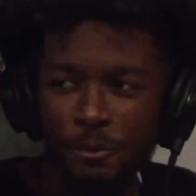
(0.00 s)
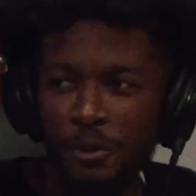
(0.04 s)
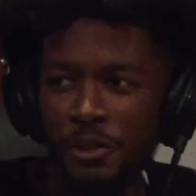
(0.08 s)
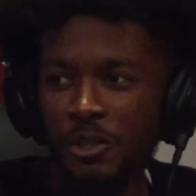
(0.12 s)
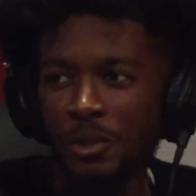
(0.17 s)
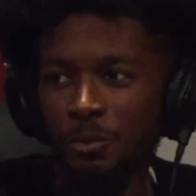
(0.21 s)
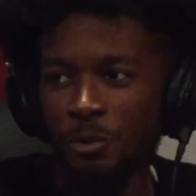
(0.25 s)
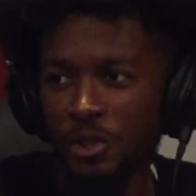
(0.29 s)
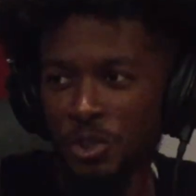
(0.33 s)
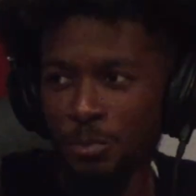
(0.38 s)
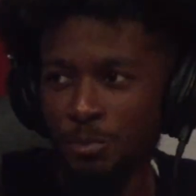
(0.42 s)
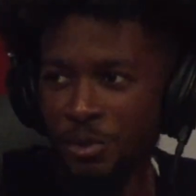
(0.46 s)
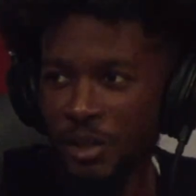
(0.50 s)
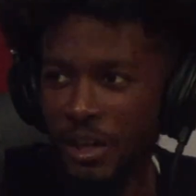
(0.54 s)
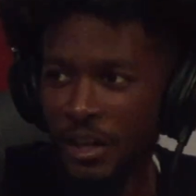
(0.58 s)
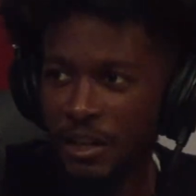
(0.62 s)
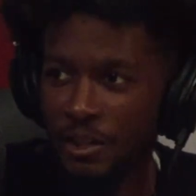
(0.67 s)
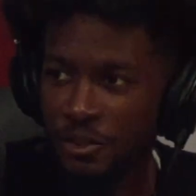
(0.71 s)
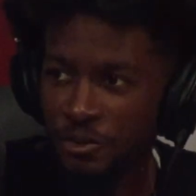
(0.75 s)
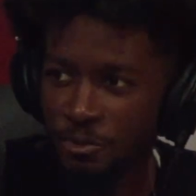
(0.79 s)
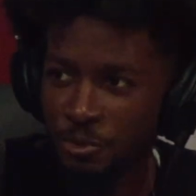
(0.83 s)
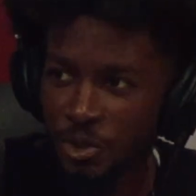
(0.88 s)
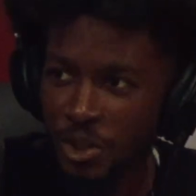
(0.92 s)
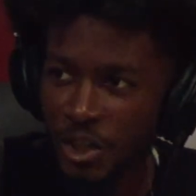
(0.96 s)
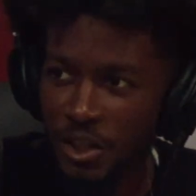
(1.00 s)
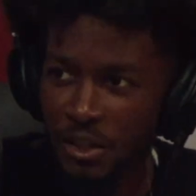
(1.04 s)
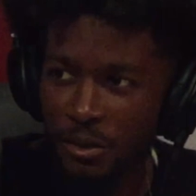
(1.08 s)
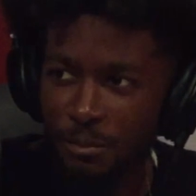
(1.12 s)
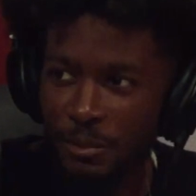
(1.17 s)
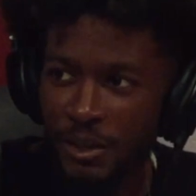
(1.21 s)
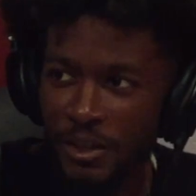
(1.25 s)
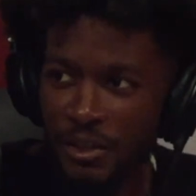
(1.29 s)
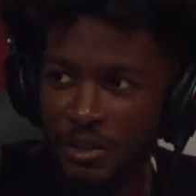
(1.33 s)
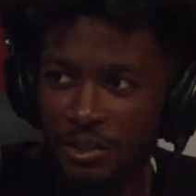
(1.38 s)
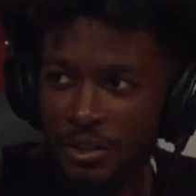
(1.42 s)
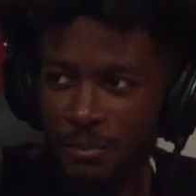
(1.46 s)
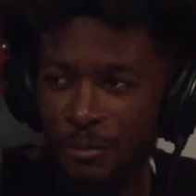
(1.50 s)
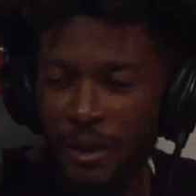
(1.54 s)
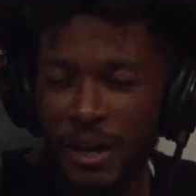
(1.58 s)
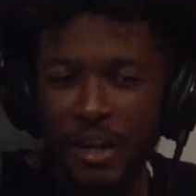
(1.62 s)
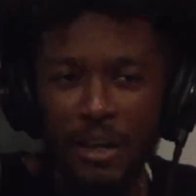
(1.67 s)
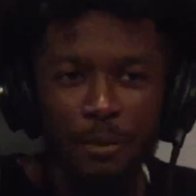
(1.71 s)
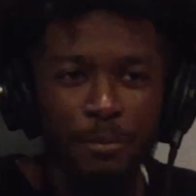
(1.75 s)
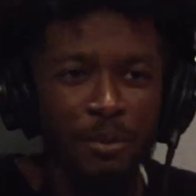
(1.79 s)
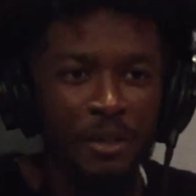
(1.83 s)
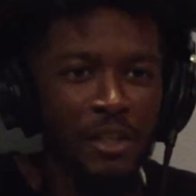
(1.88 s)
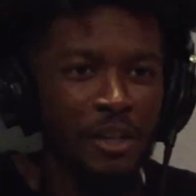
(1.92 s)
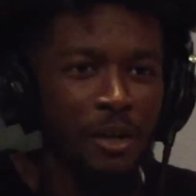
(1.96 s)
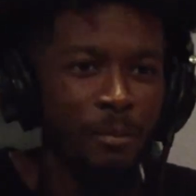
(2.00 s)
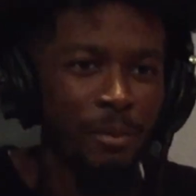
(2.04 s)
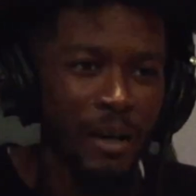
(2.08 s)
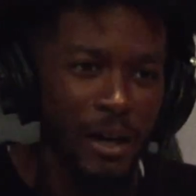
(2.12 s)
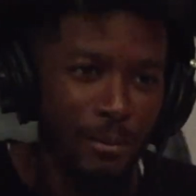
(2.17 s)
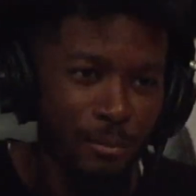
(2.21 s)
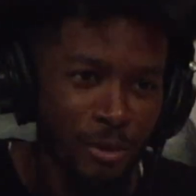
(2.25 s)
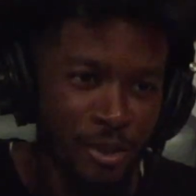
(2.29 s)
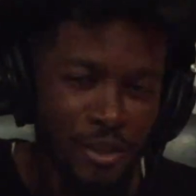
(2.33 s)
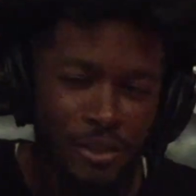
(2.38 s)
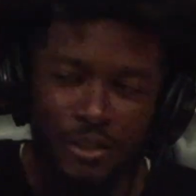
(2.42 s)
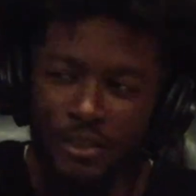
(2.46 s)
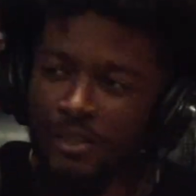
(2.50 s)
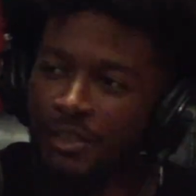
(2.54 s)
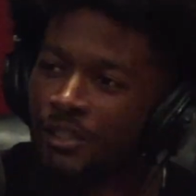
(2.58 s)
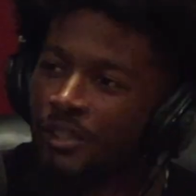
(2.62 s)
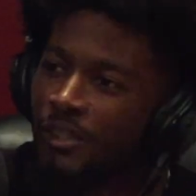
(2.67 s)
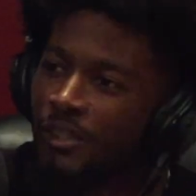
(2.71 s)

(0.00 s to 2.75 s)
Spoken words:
What's some whatchamacallits from Jack in the Box? Them jalapeno poppers.